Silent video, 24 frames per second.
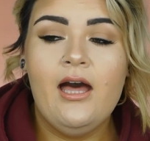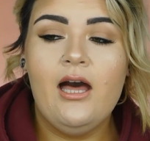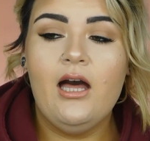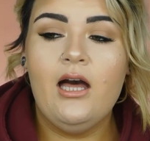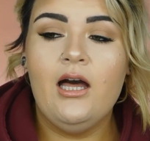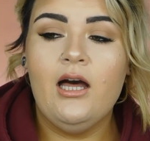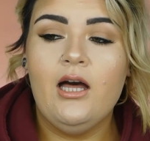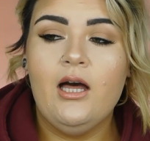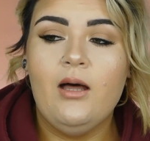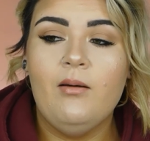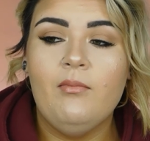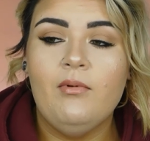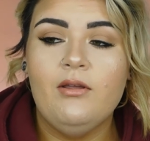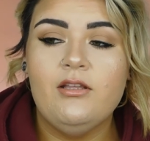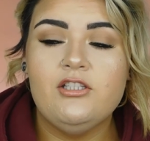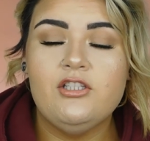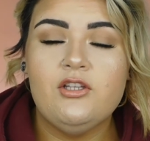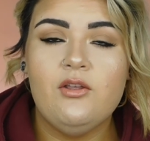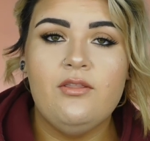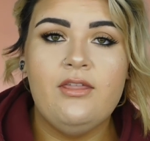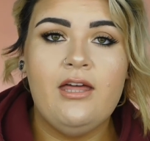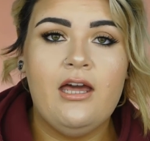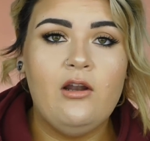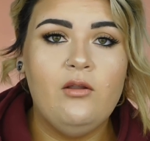Um,
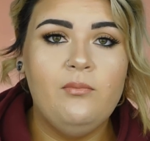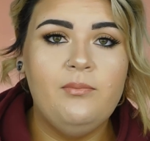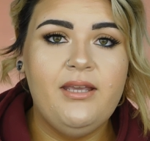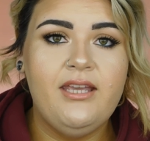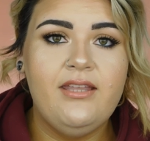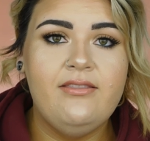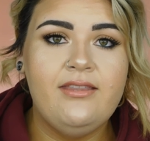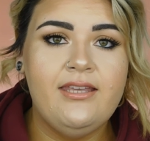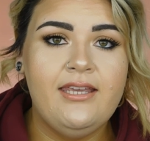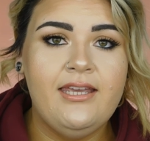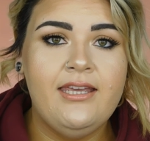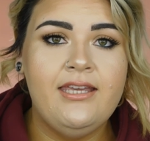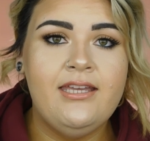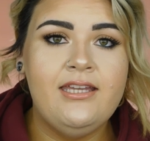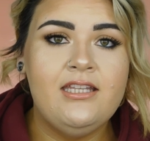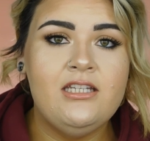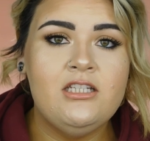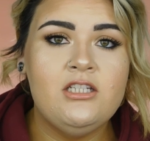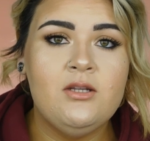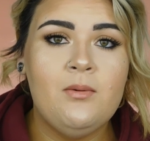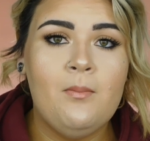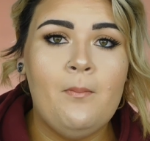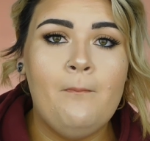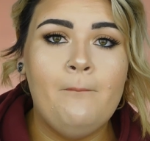so that'll be at the
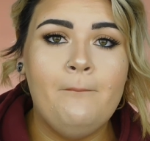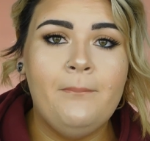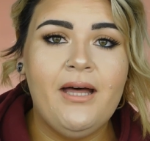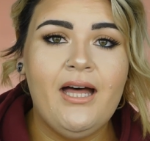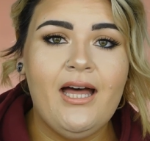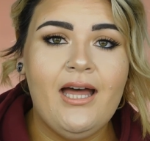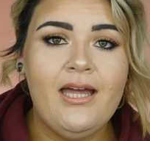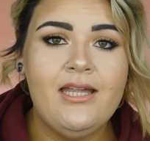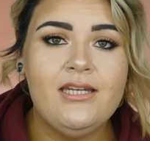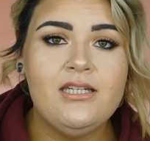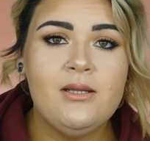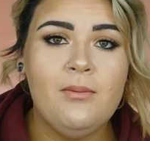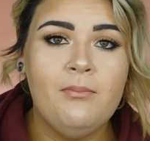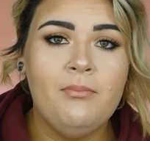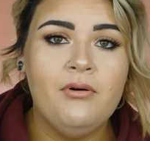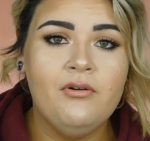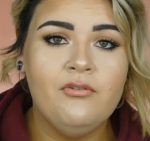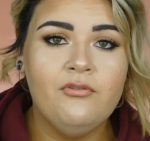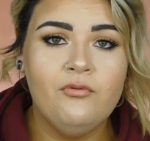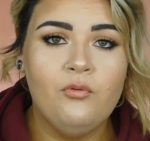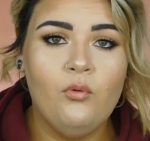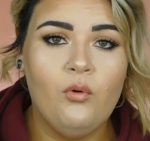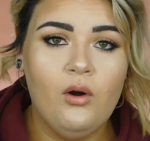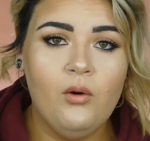end. But
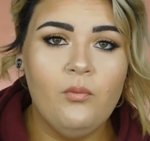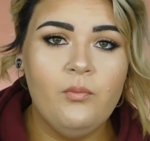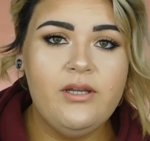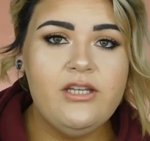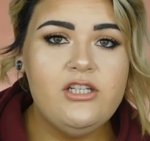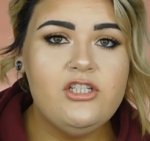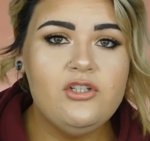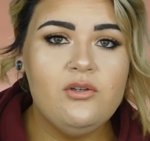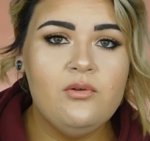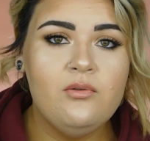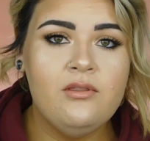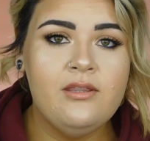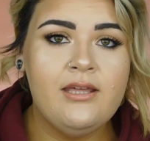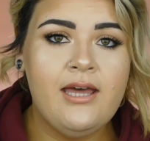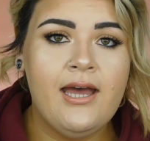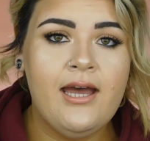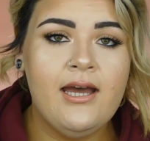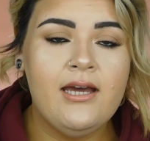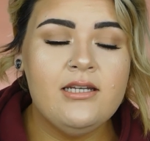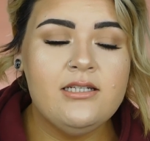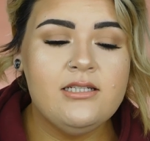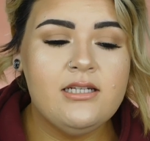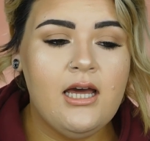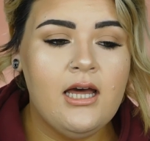before we do
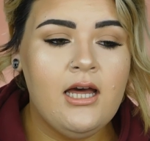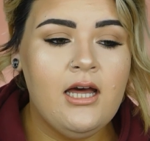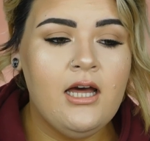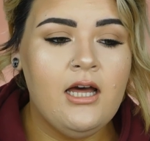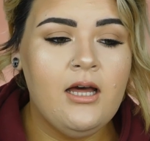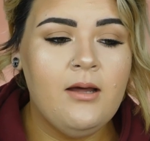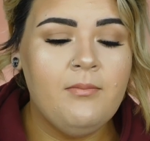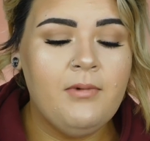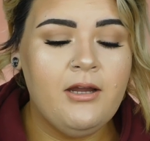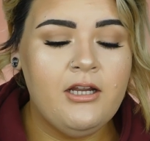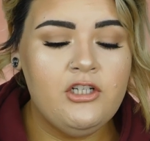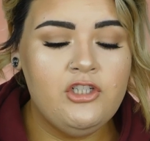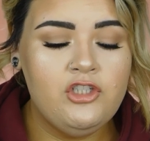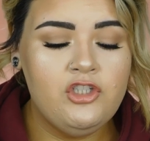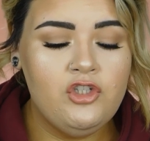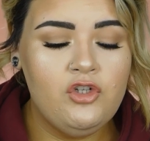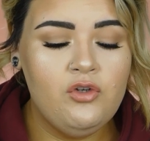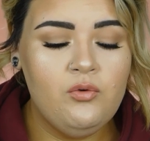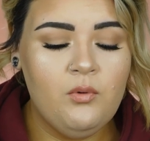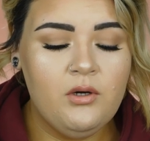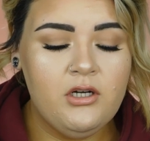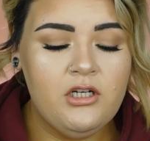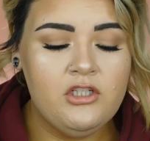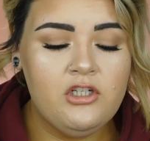that, um, I
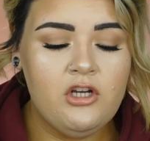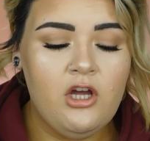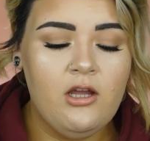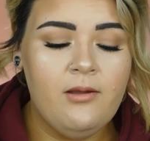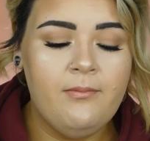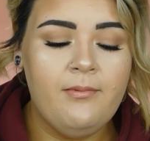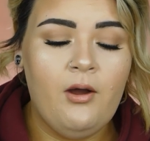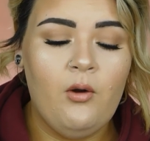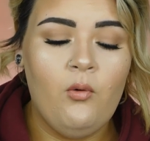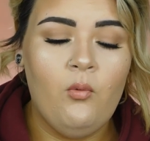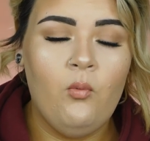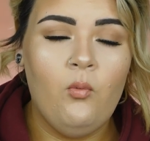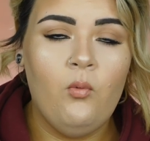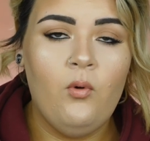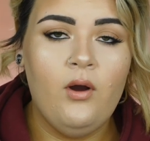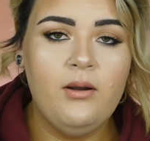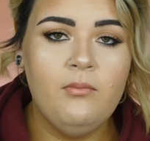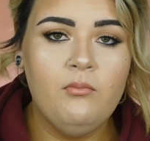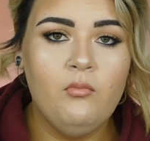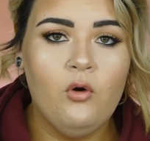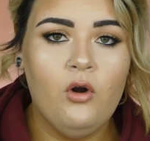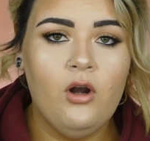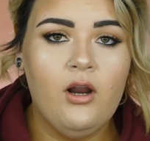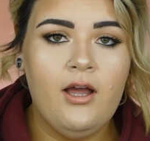do want to talk about
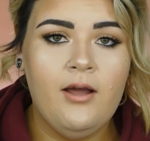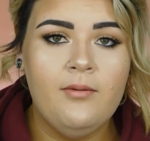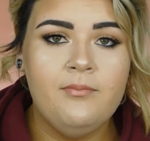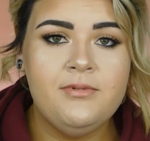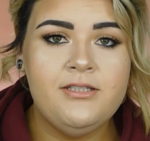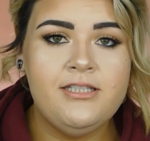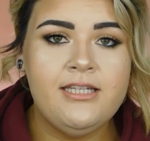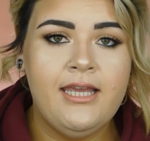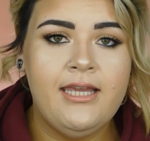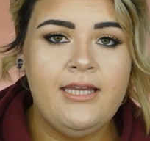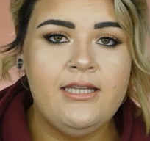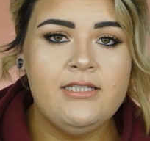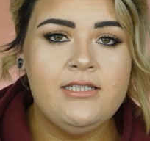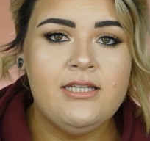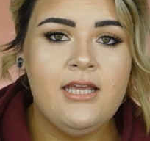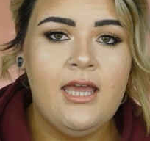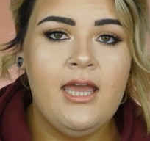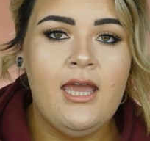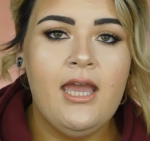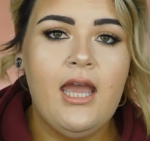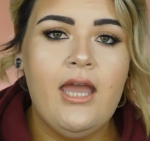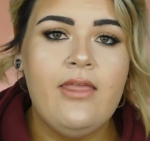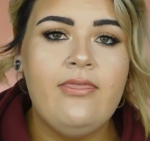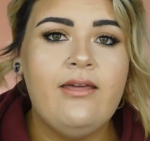one more update,
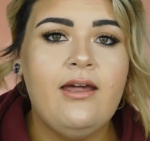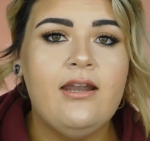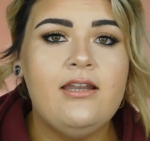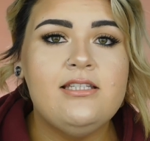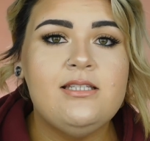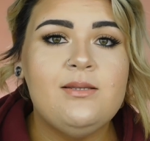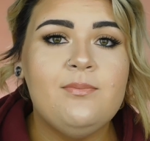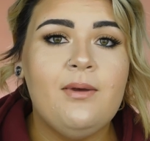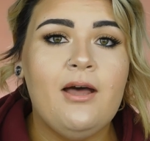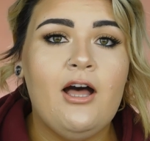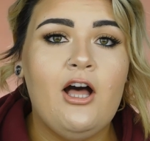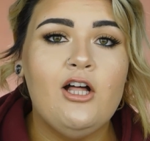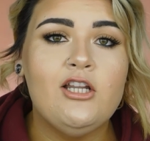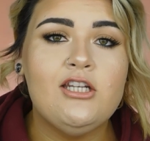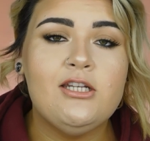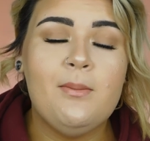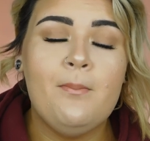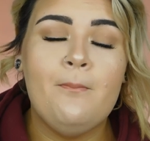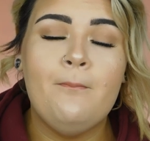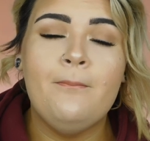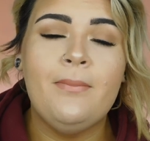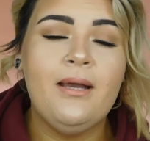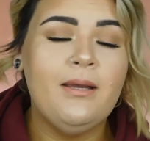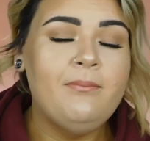and that is about
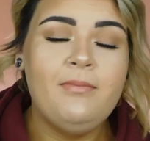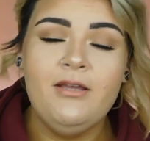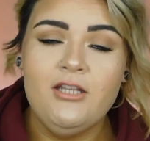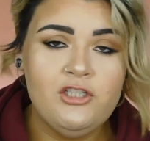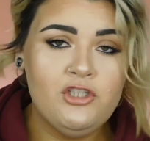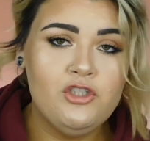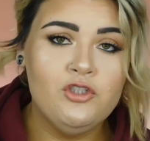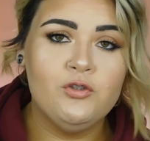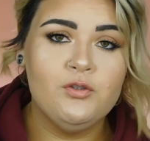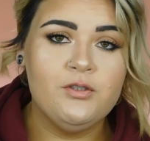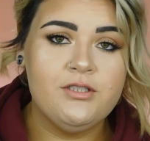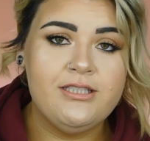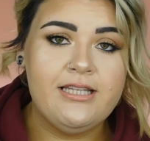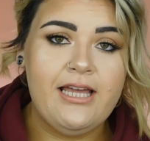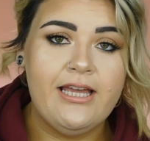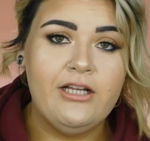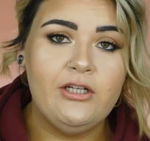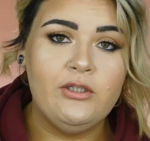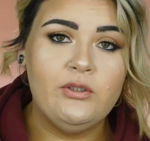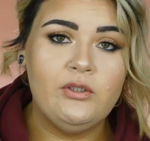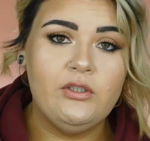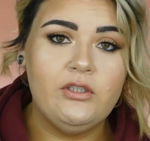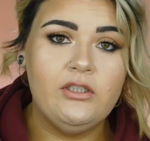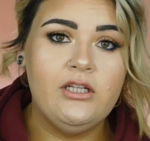my menstrual
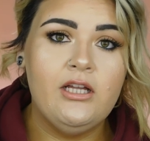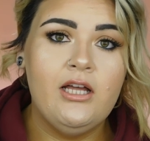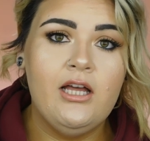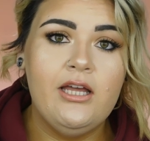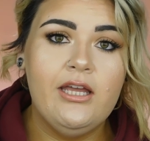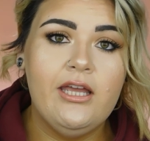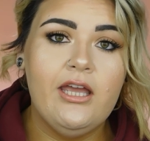cycle.